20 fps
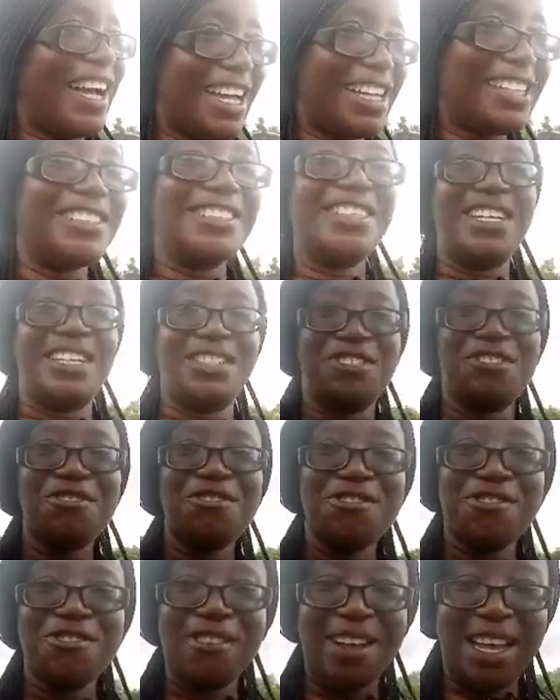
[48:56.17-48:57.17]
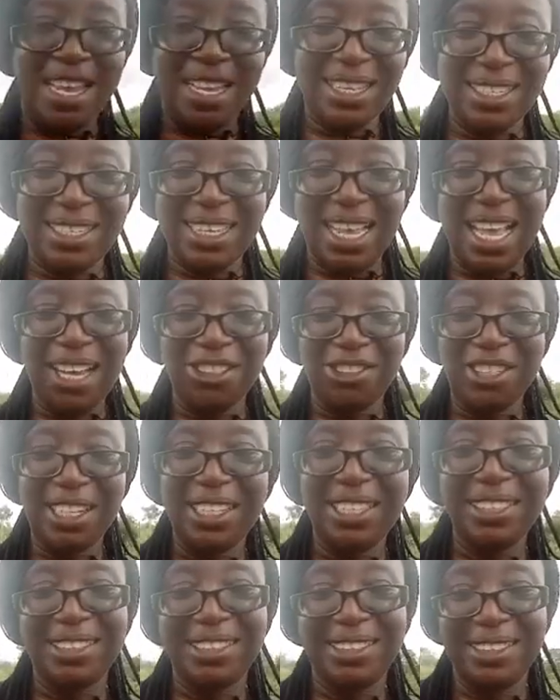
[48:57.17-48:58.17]
Yes. So I
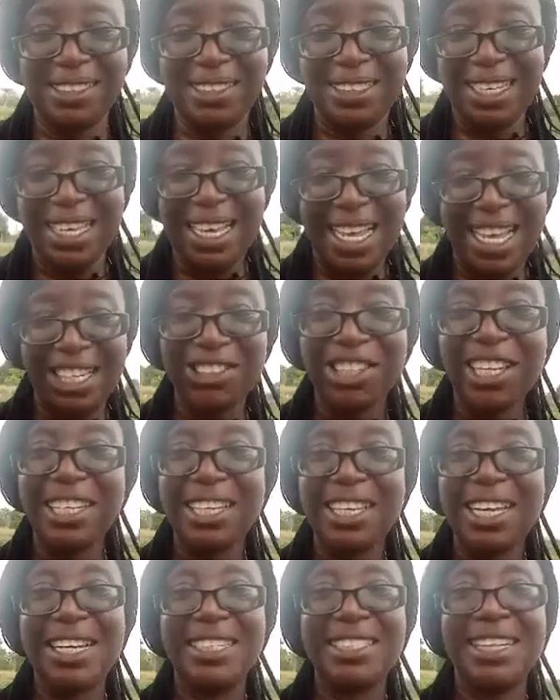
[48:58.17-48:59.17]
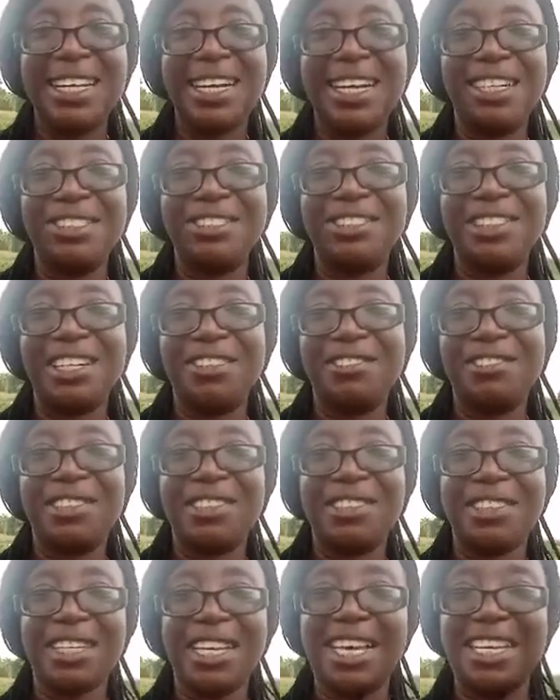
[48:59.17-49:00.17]
actually handled
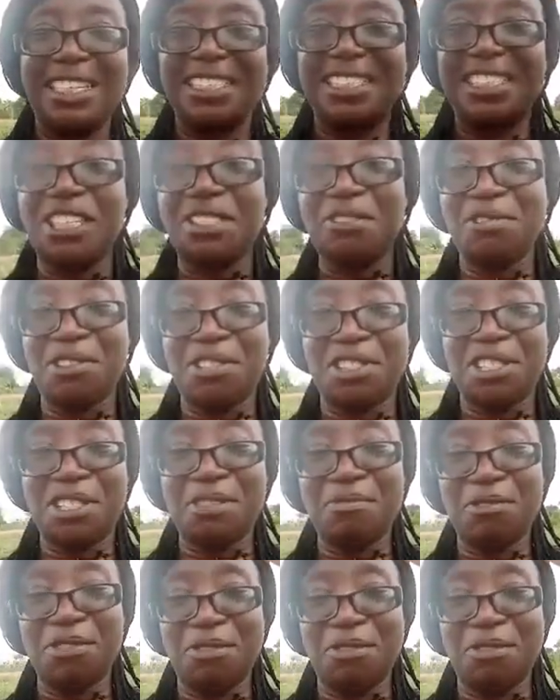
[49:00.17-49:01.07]
everything, and the network seemed to